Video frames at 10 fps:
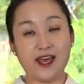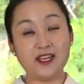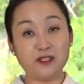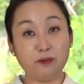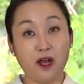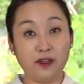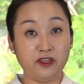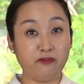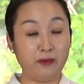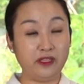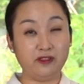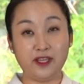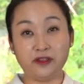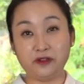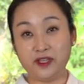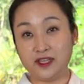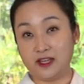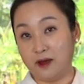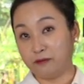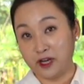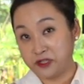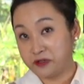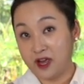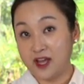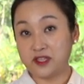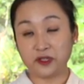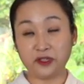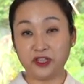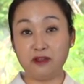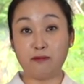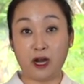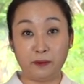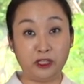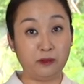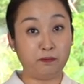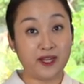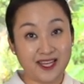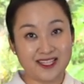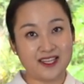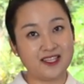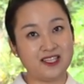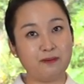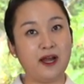As probably you've been to like Korean um, restaurants or Korean barbecue places,